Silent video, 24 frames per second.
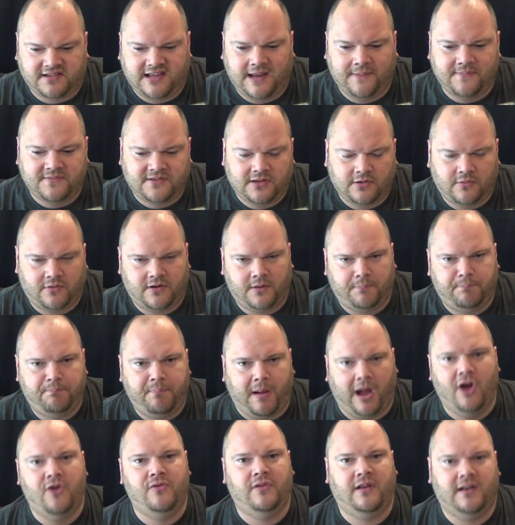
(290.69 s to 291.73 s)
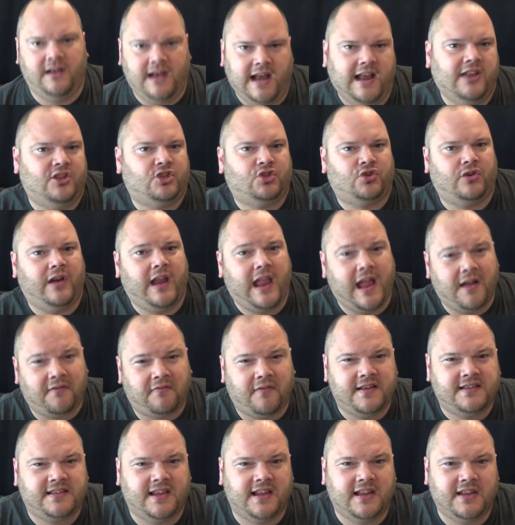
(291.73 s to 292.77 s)
seems to want to bone literally
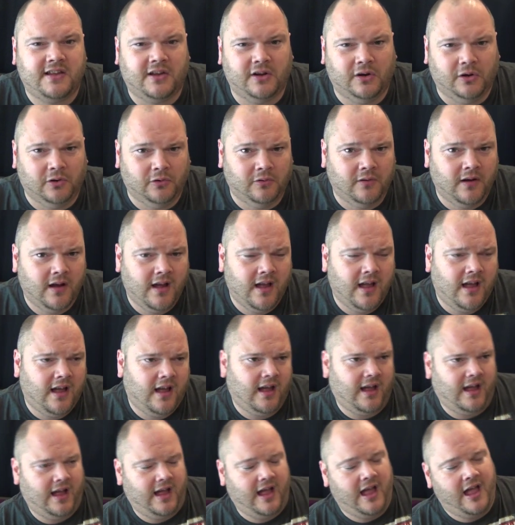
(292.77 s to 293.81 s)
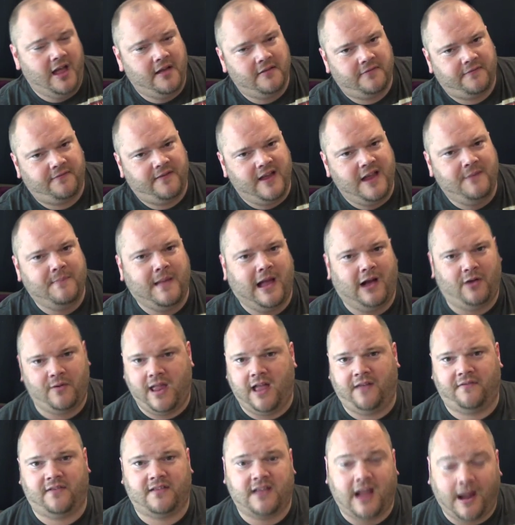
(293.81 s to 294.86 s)
every single uh, female
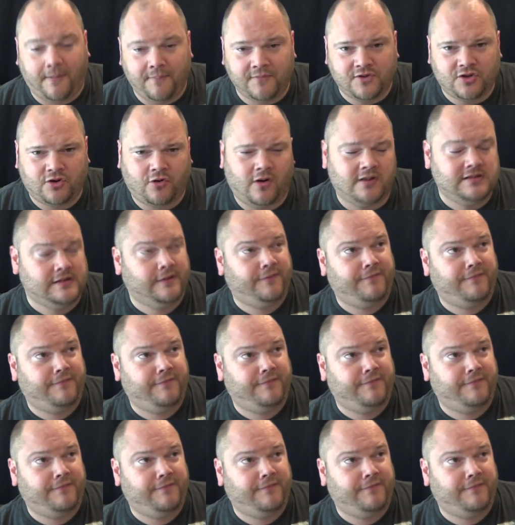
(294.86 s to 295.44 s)
he ever comes across.